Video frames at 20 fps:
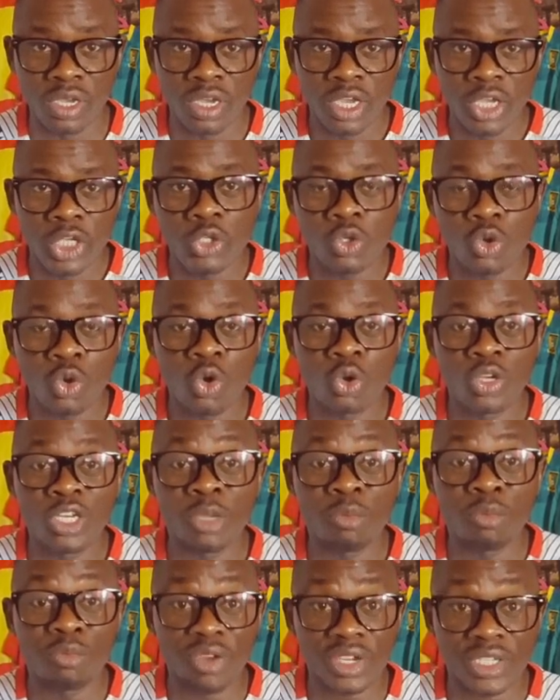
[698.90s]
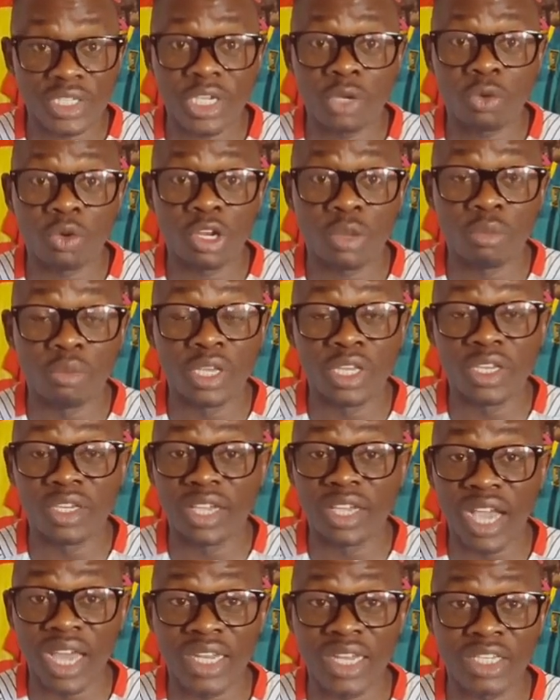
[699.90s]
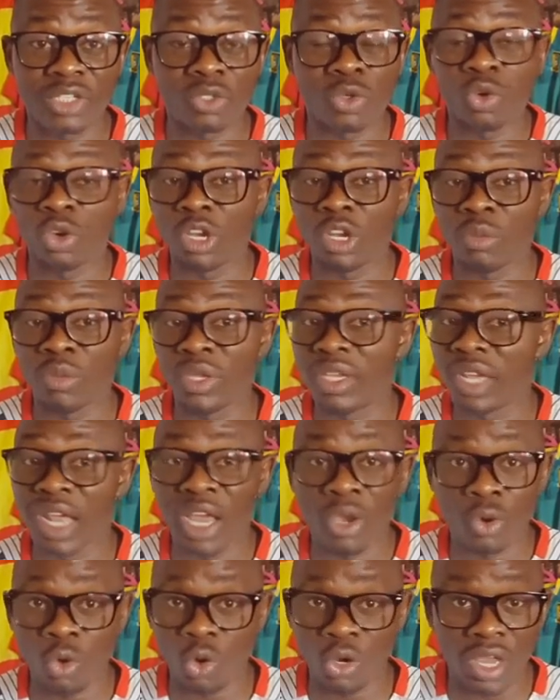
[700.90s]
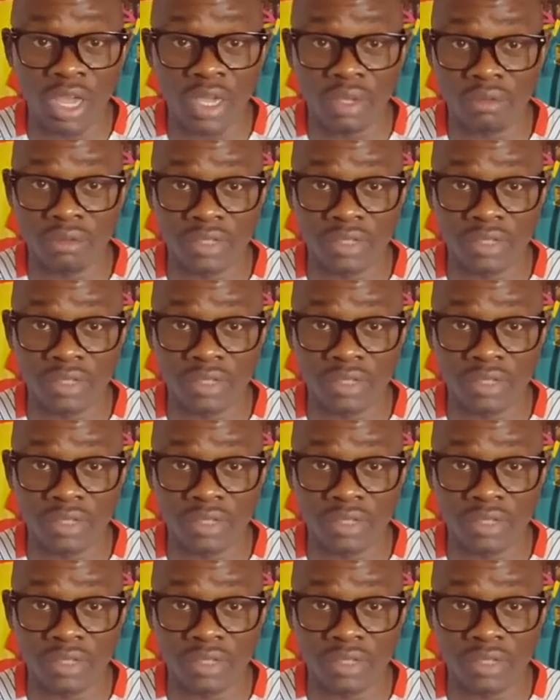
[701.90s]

So the pressure going to be in Ghana is not going to be in Angola.